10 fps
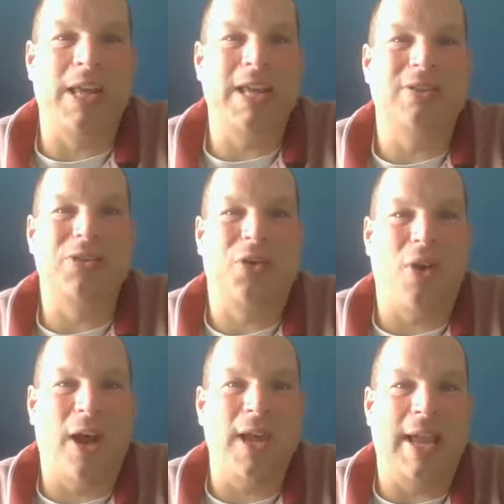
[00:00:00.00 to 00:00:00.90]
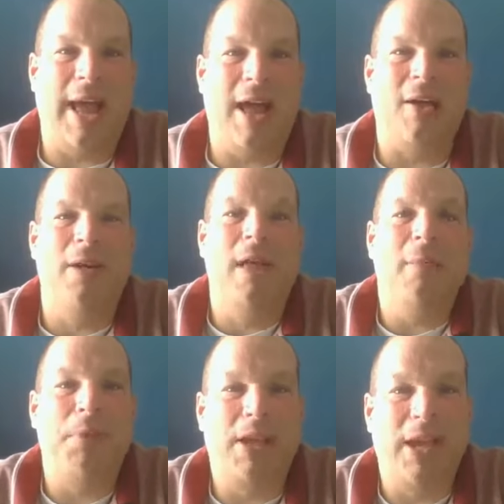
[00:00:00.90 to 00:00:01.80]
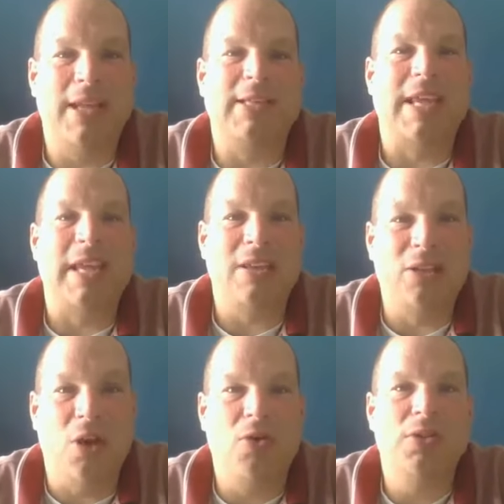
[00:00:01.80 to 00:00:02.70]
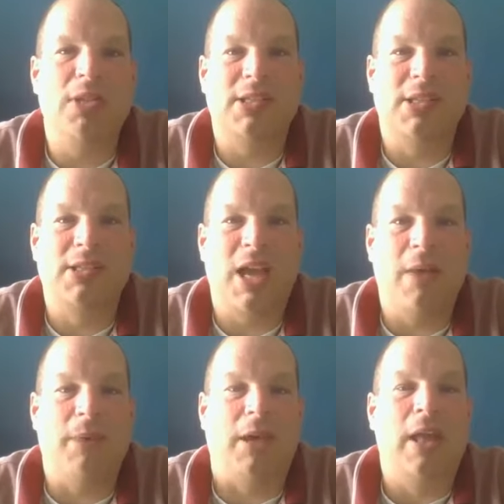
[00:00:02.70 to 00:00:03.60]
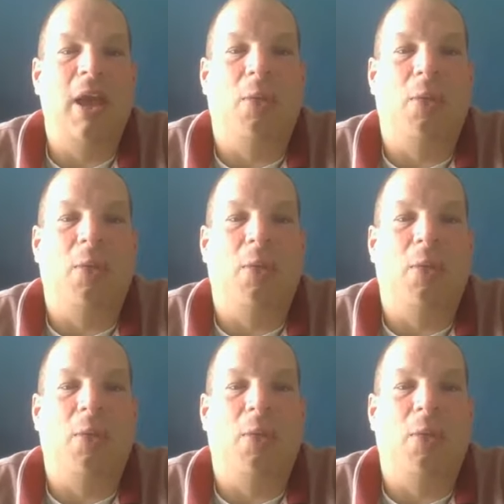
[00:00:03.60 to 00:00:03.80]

He is crying out because he knows this is coming.